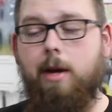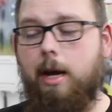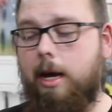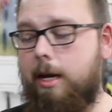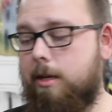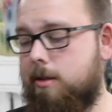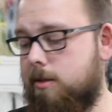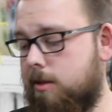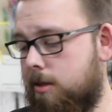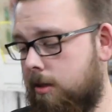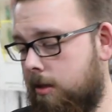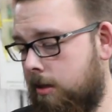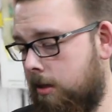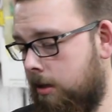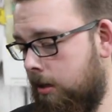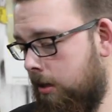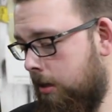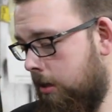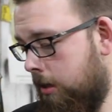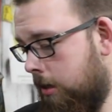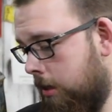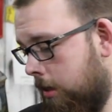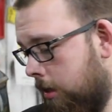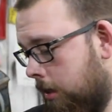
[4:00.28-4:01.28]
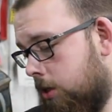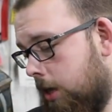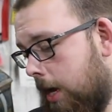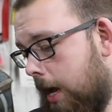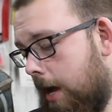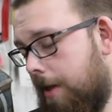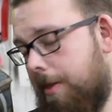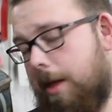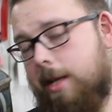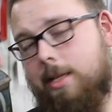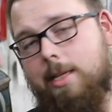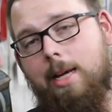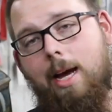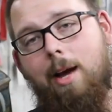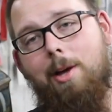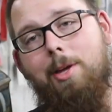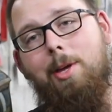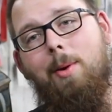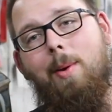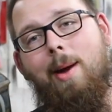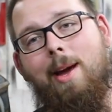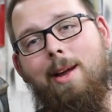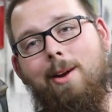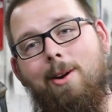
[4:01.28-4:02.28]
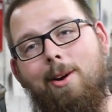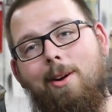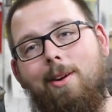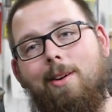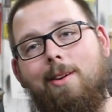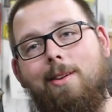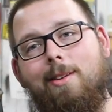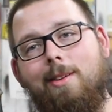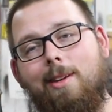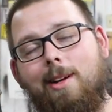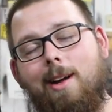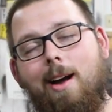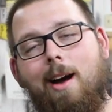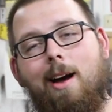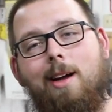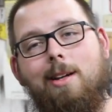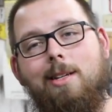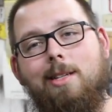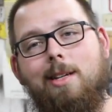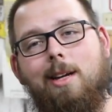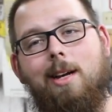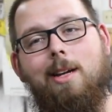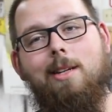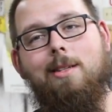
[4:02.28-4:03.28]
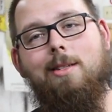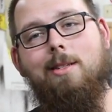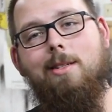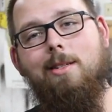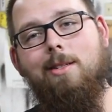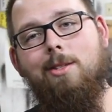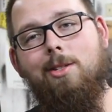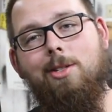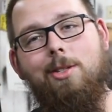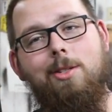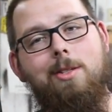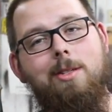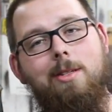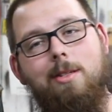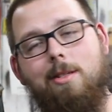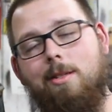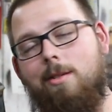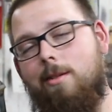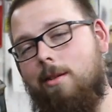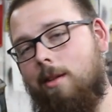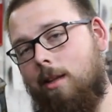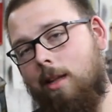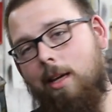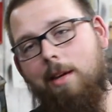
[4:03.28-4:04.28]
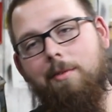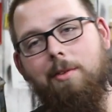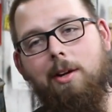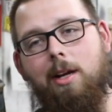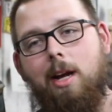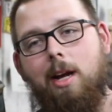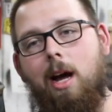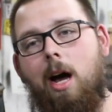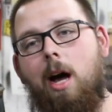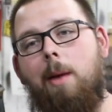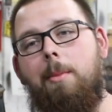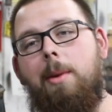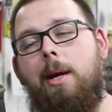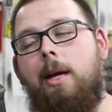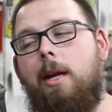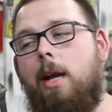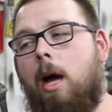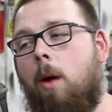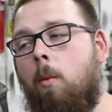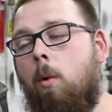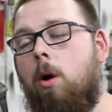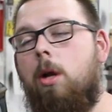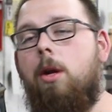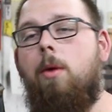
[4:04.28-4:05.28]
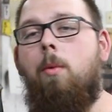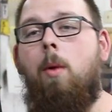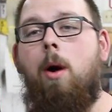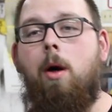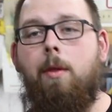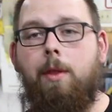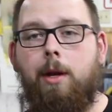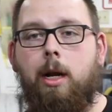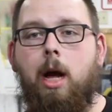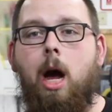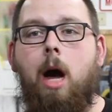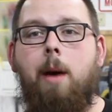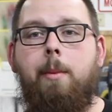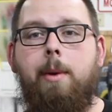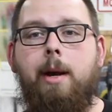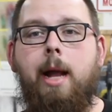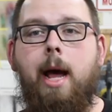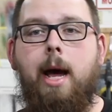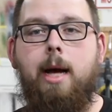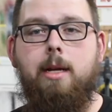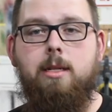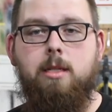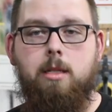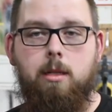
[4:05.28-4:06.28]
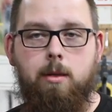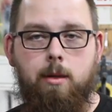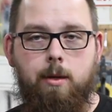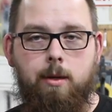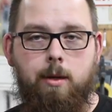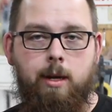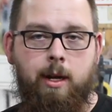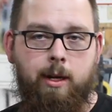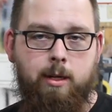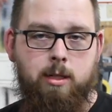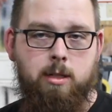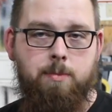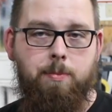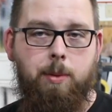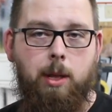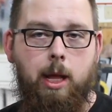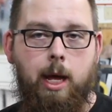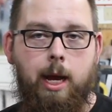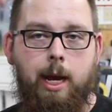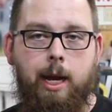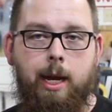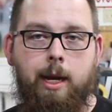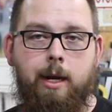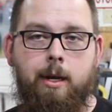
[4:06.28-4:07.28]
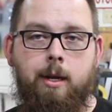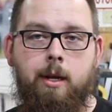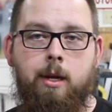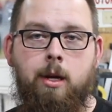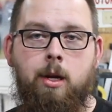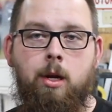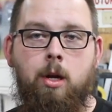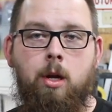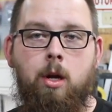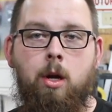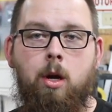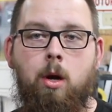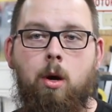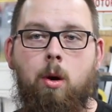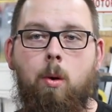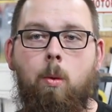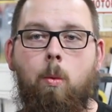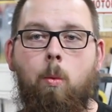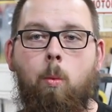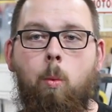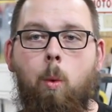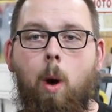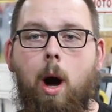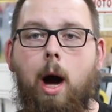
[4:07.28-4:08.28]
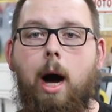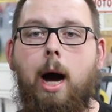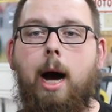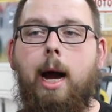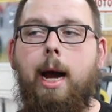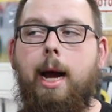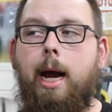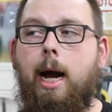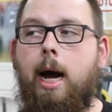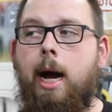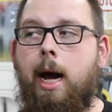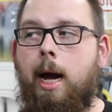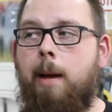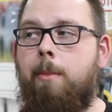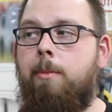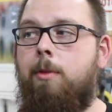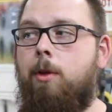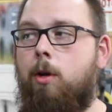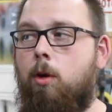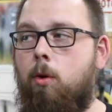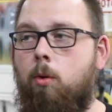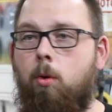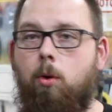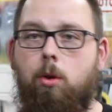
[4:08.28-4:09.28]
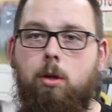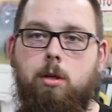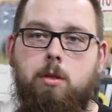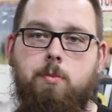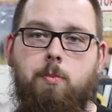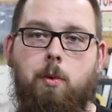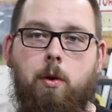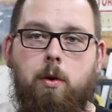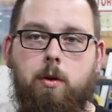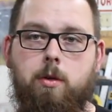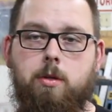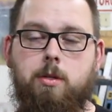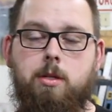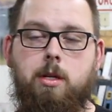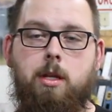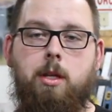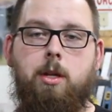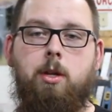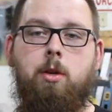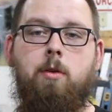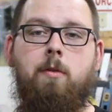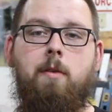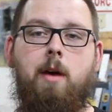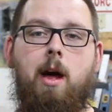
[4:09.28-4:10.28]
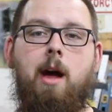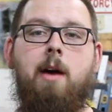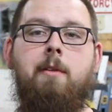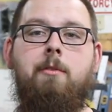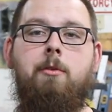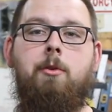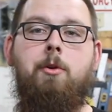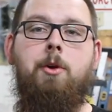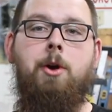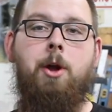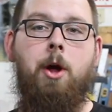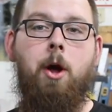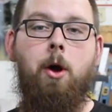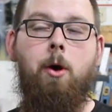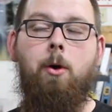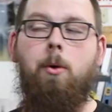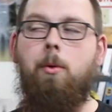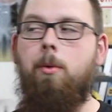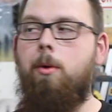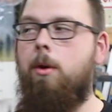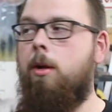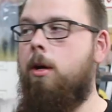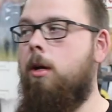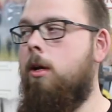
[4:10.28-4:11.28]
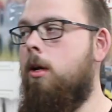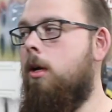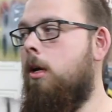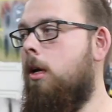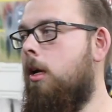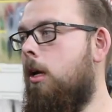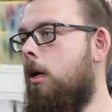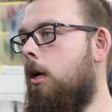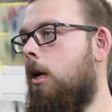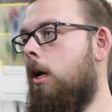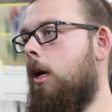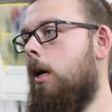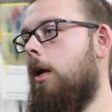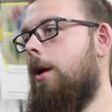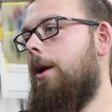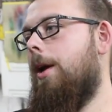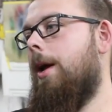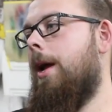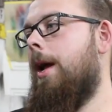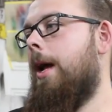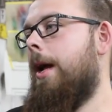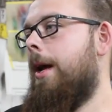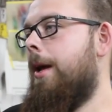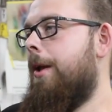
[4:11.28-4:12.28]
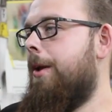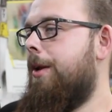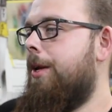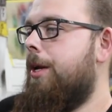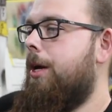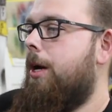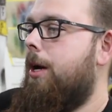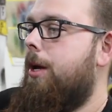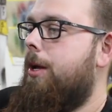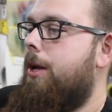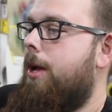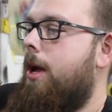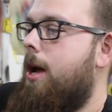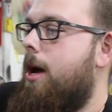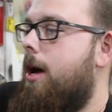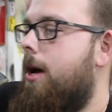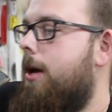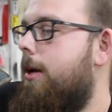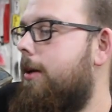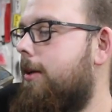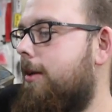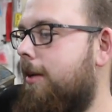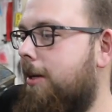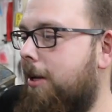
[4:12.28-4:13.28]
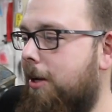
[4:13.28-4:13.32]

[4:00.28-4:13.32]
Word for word: fast. So yeah, that's how you enter the contest is you just leave a comment. I want well, the comment has to explain why I'm the coolest person you've ever known. And uh, yeah,